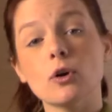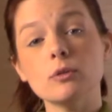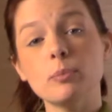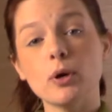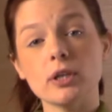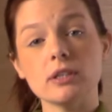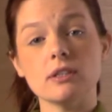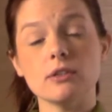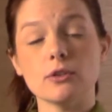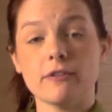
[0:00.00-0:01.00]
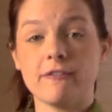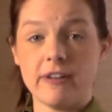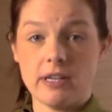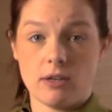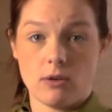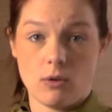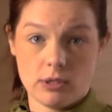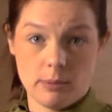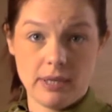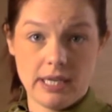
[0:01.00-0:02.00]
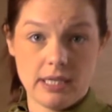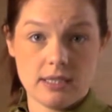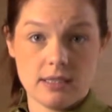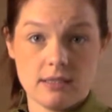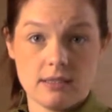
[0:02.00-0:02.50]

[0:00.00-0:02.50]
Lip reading: Don't put your finger on the blade.